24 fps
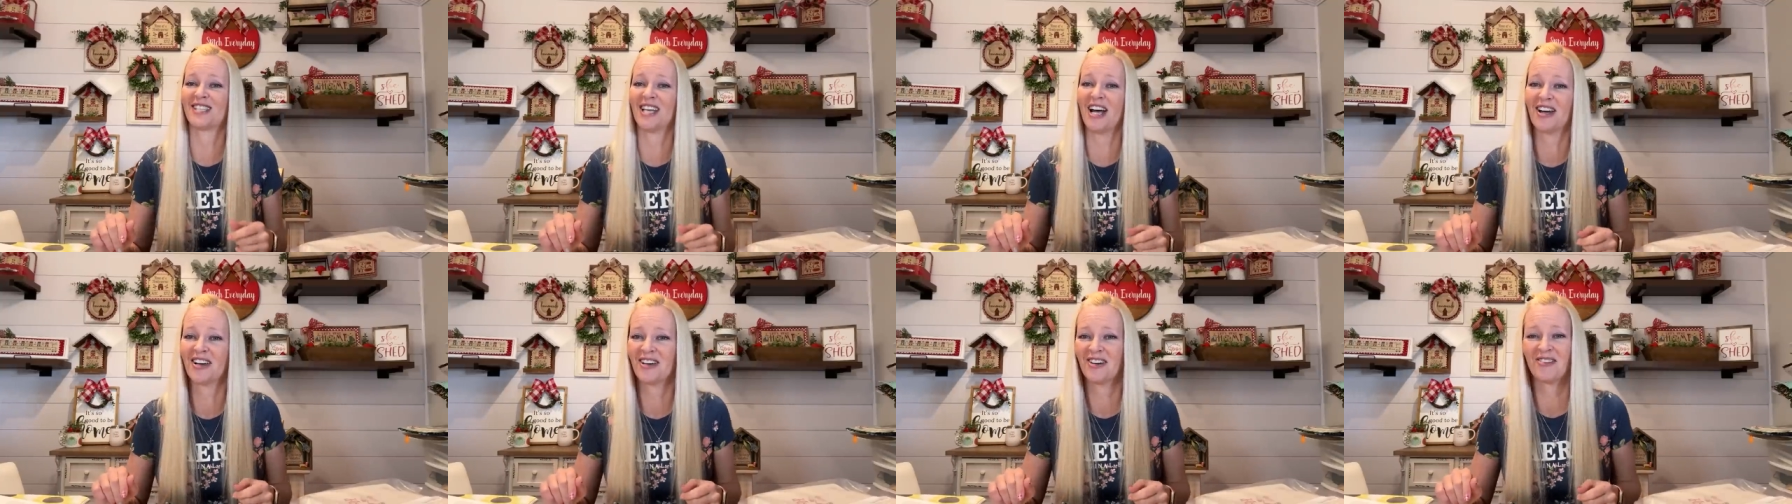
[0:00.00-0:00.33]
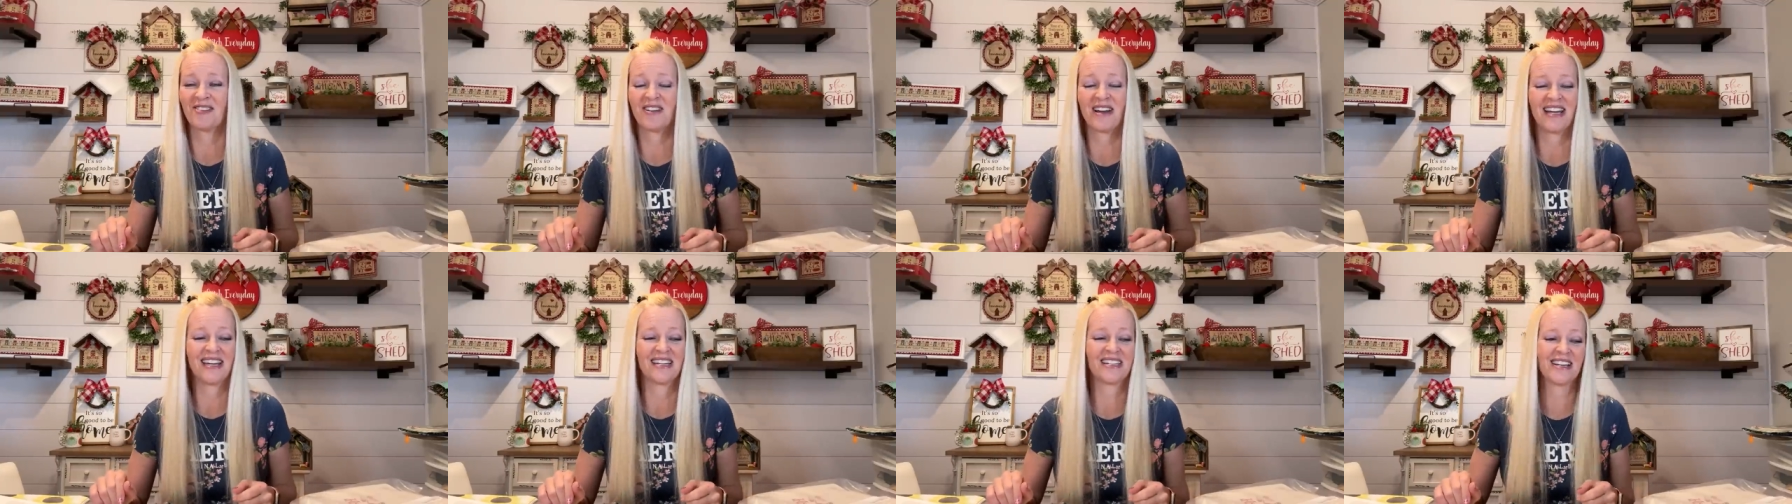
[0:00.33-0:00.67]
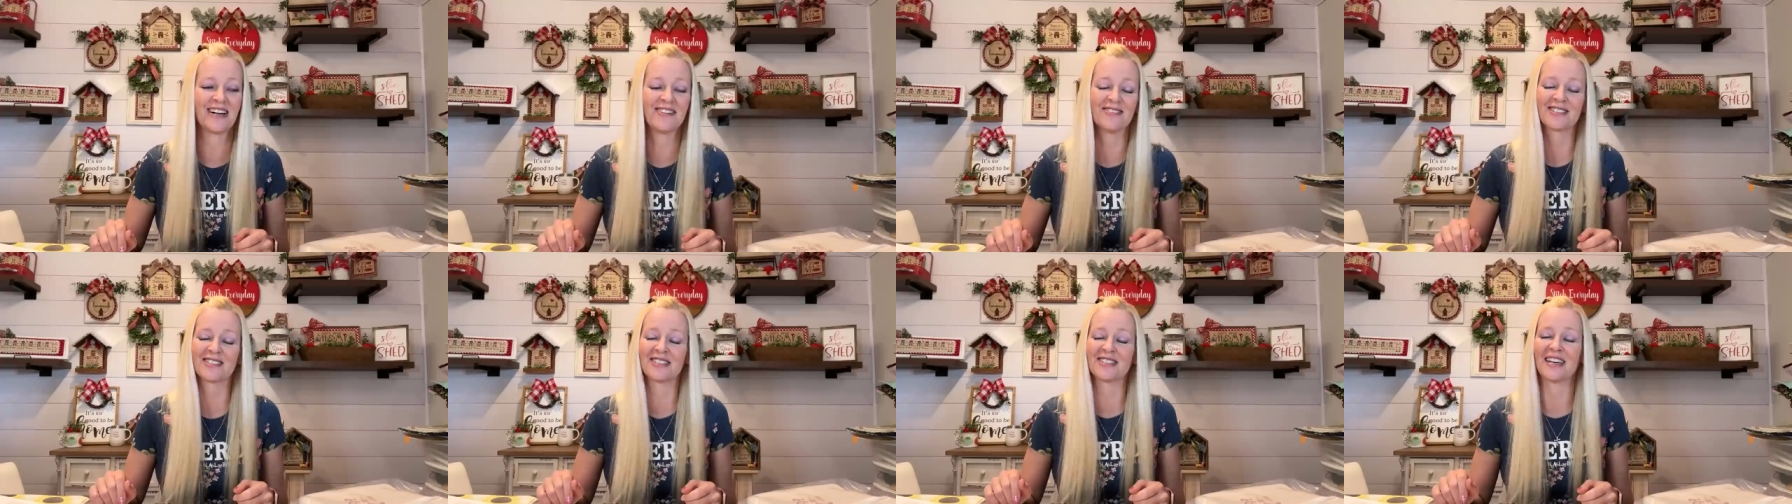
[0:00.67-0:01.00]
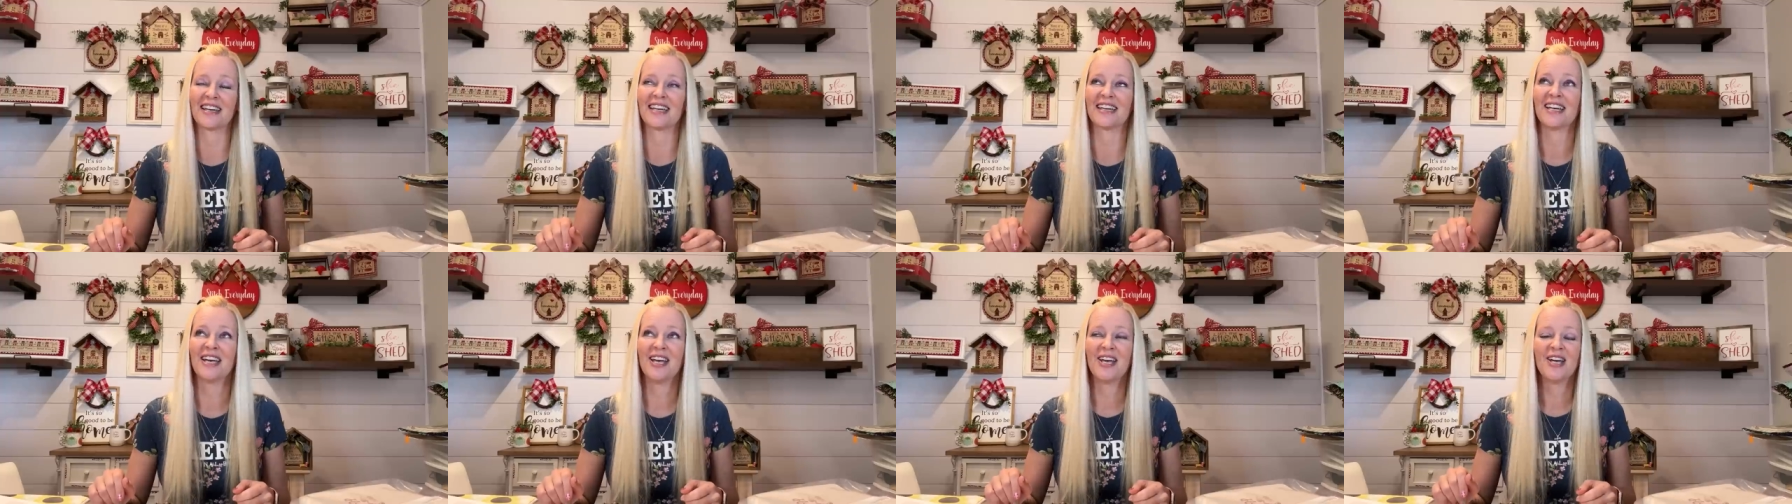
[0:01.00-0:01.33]
decorate. And I was
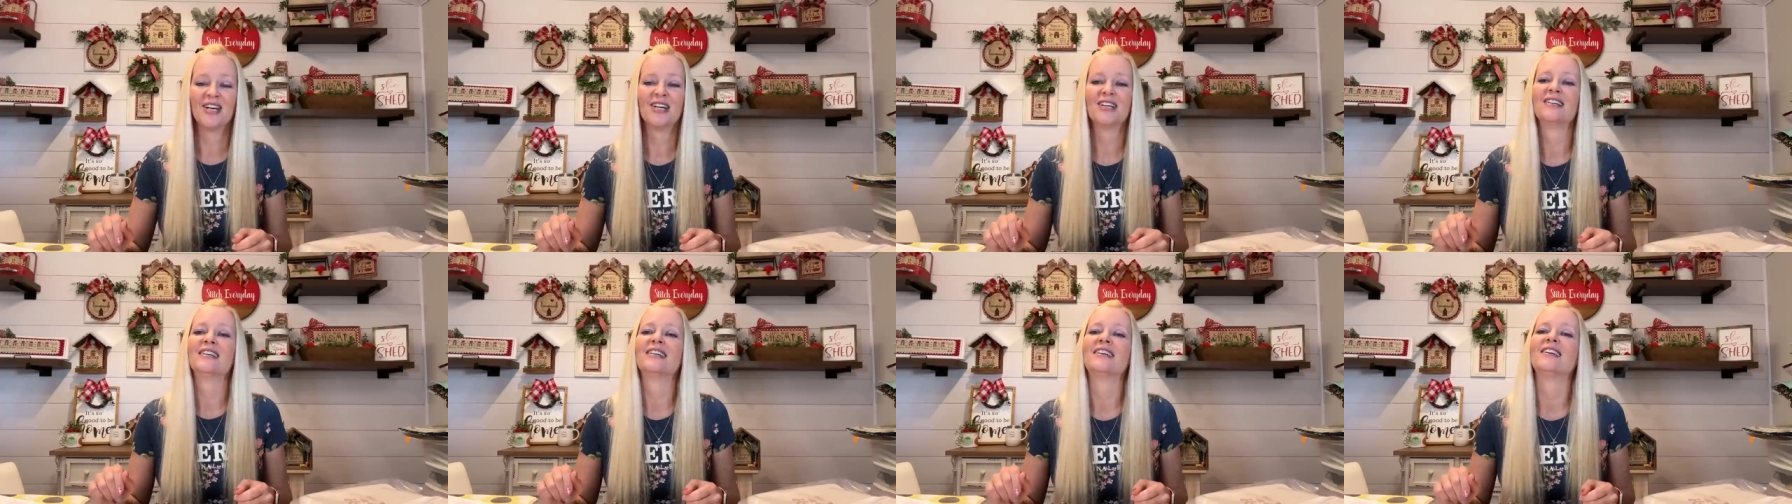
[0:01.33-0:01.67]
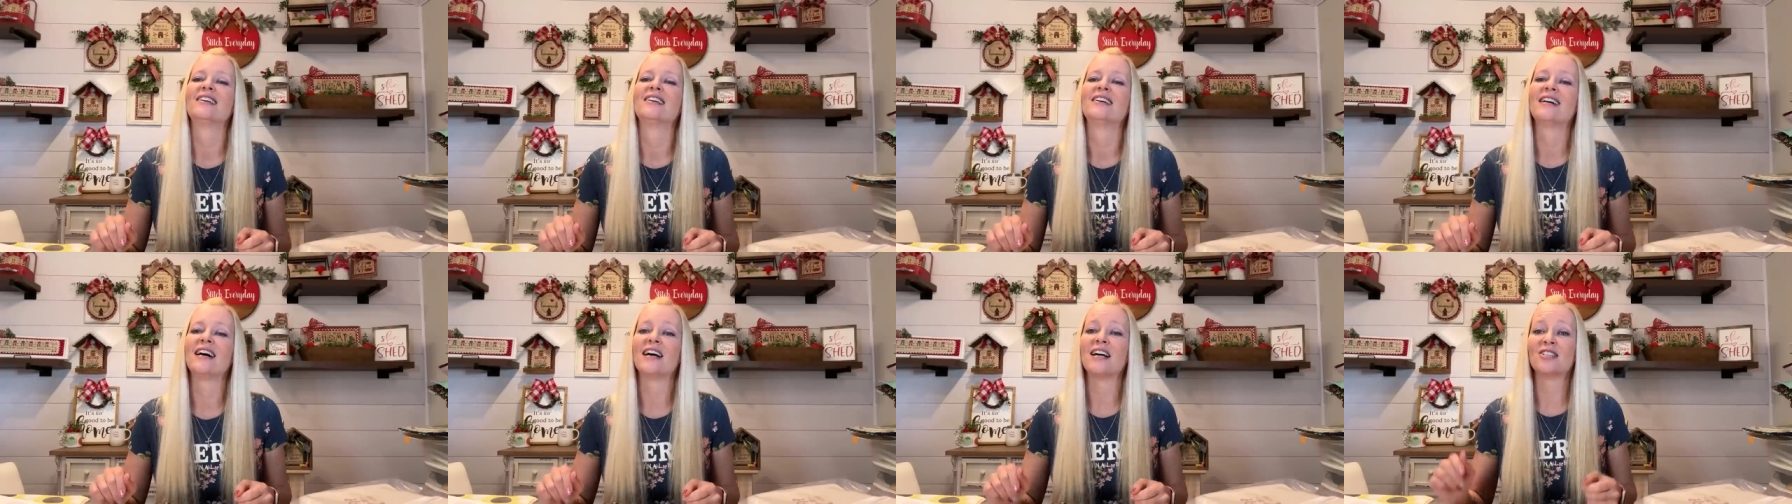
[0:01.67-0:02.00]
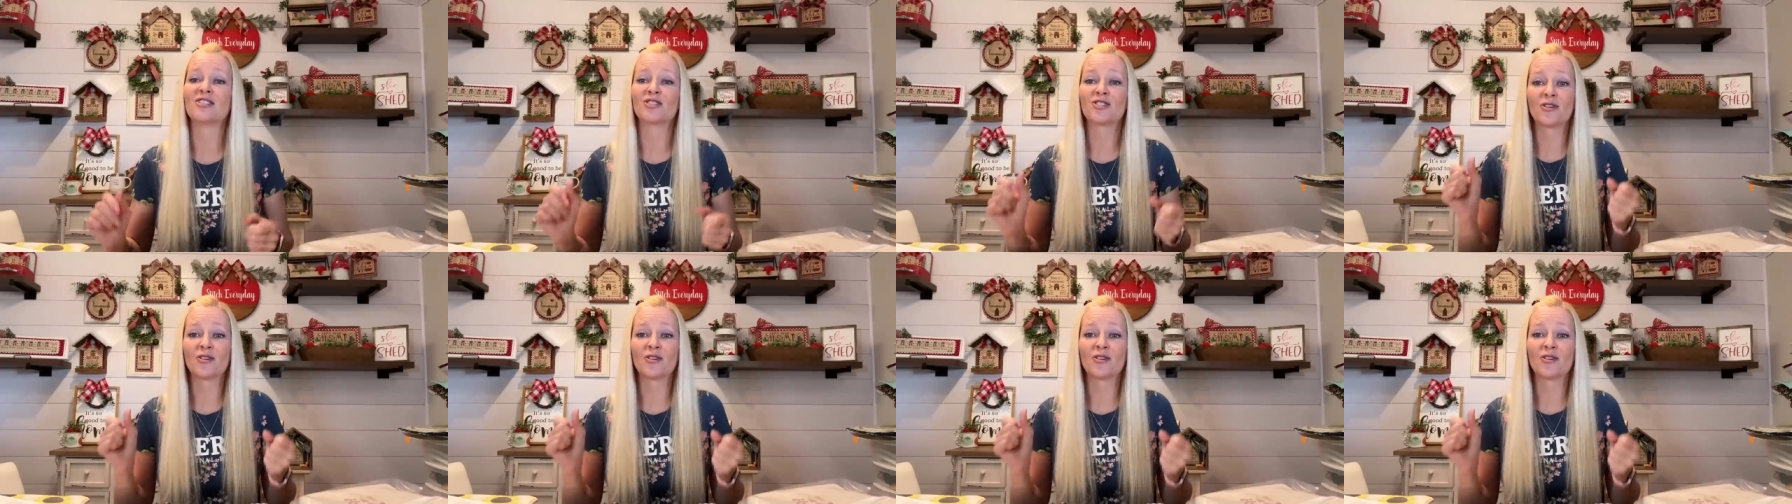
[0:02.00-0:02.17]
like, and